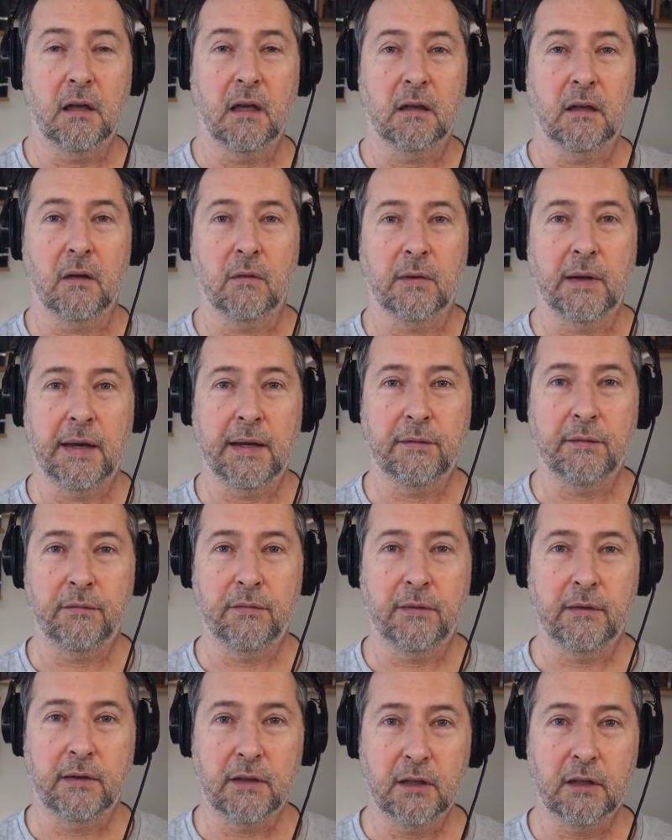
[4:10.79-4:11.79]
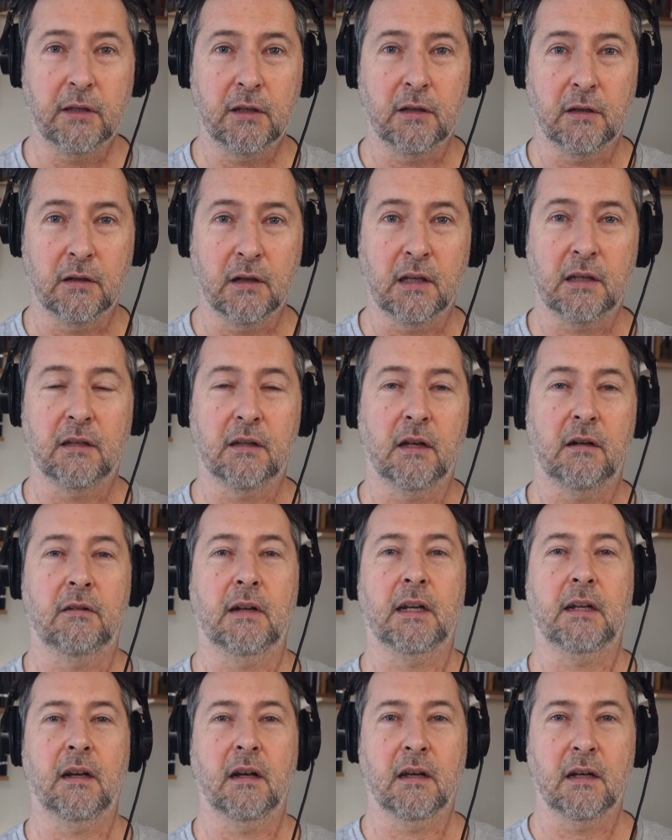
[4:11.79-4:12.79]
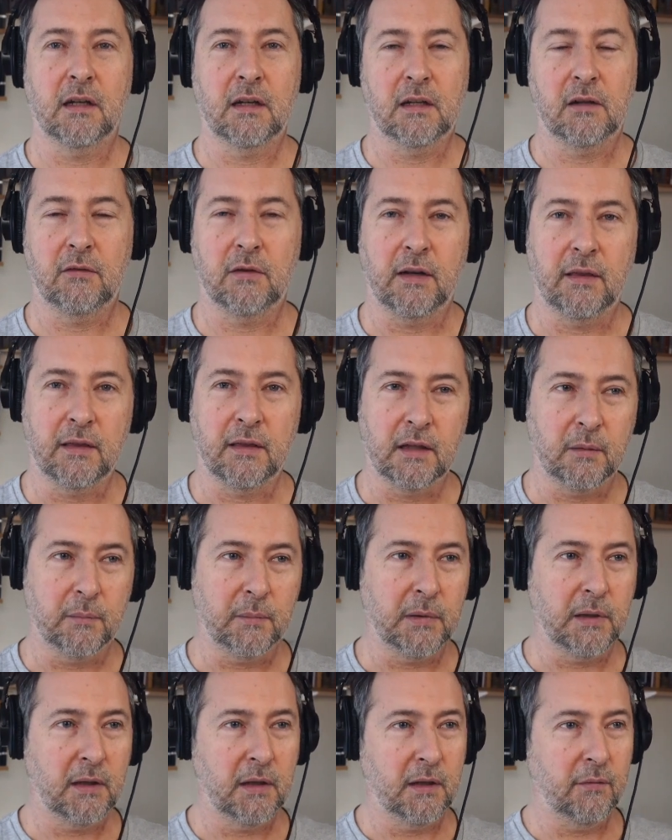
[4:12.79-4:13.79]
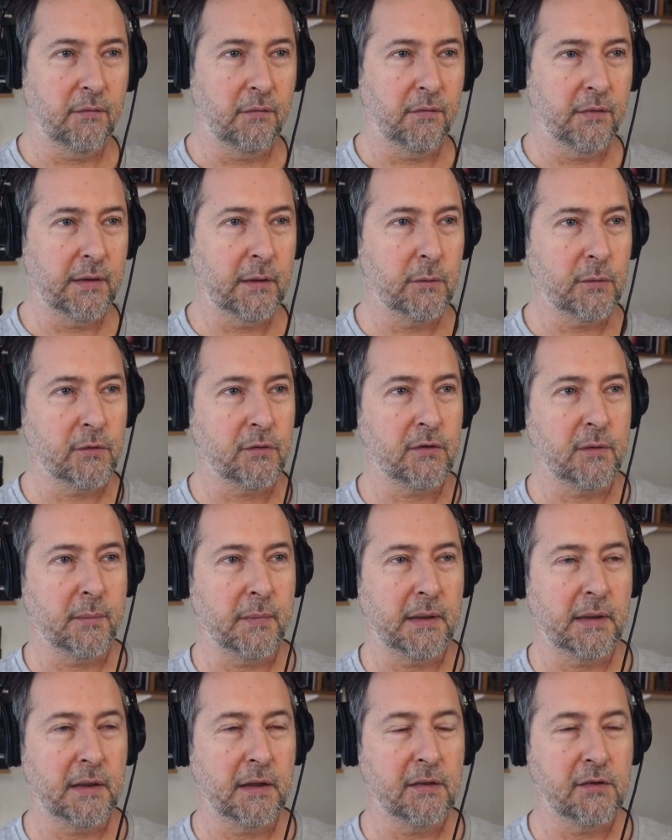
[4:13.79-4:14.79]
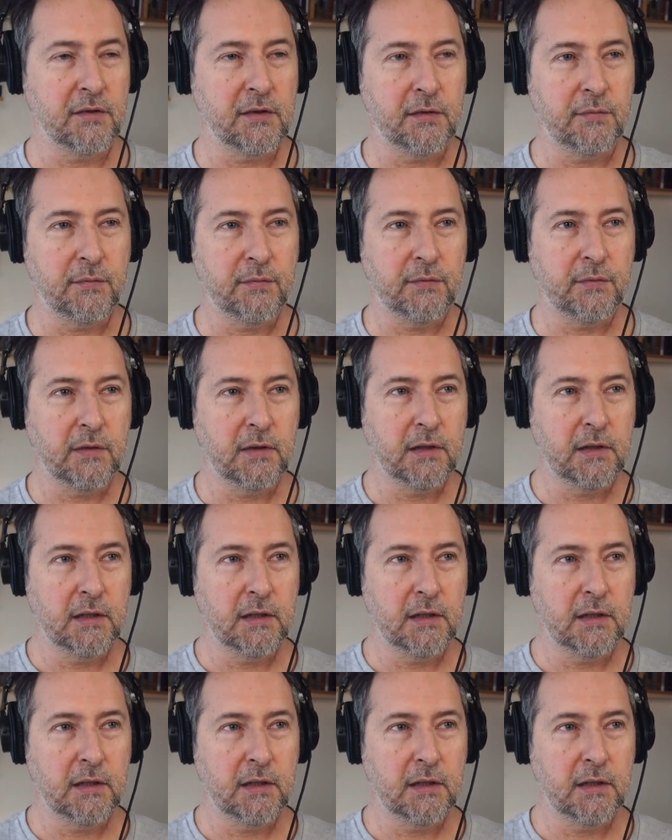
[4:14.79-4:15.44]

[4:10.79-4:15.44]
I don't have you know like a direct line or anything, but it feels to me as if